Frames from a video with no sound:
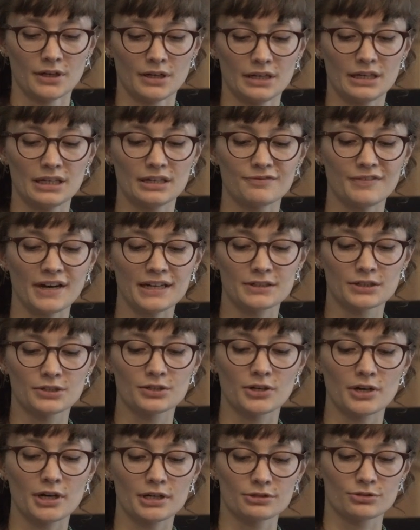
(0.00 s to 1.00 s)
He invited
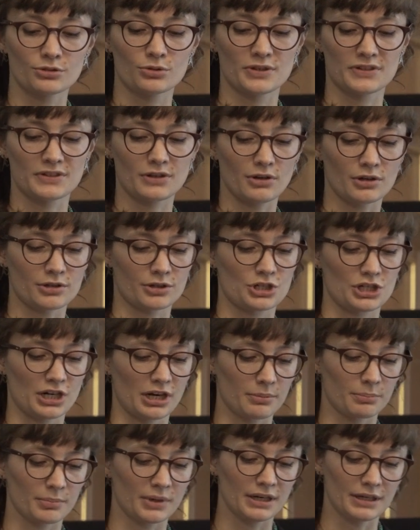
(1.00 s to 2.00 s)
her to his clock
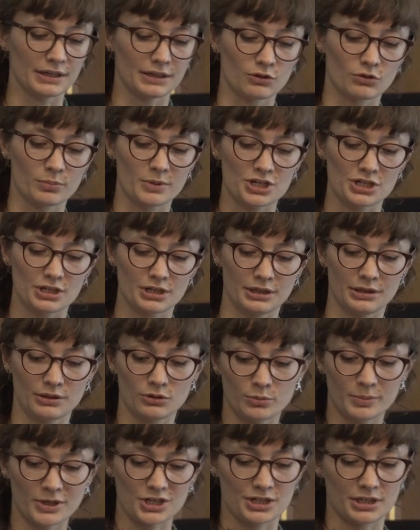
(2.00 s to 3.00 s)
chamber in
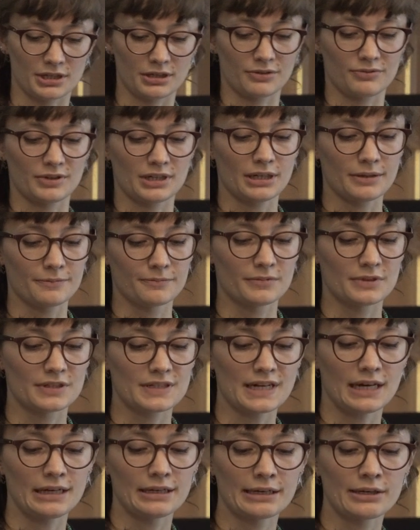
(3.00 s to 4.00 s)
the Obersteiner Villa,
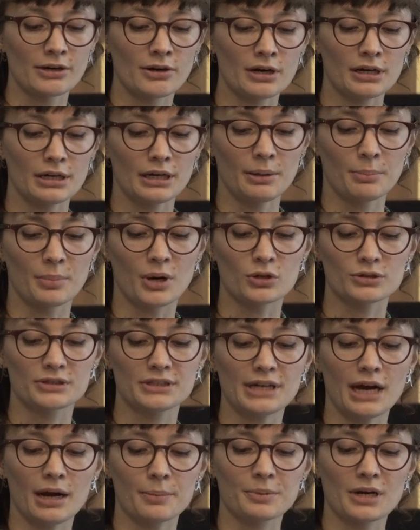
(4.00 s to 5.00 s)
telling her about
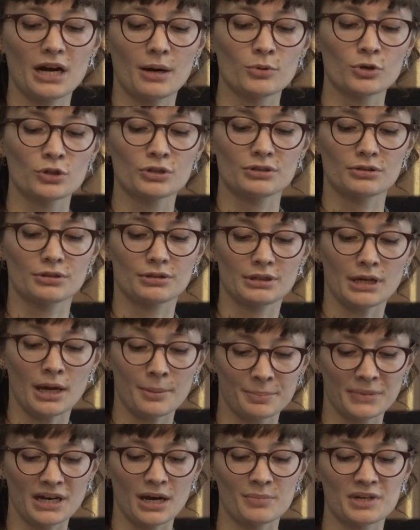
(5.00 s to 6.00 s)
the
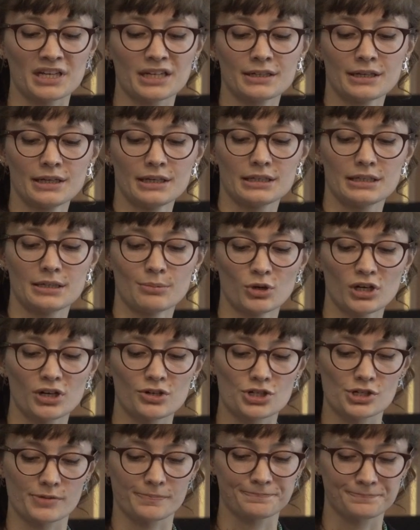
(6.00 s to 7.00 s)
upcoming
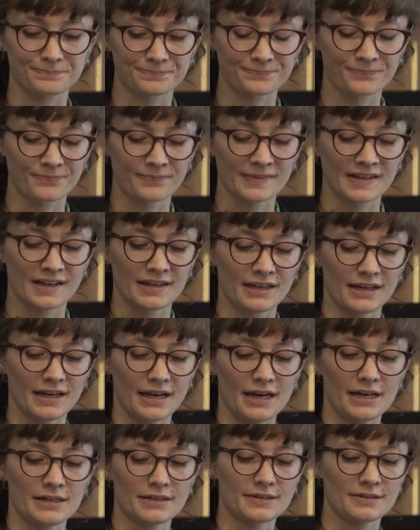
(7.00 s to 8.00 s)
demolition
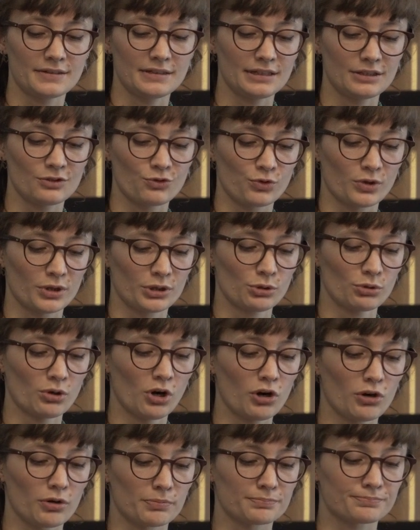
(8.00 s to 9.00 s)
and his need for a new
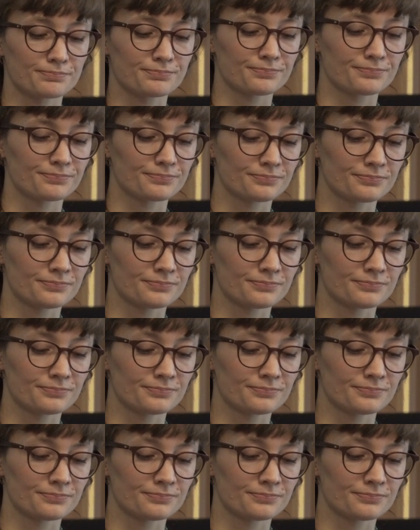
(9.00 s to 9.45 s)
home.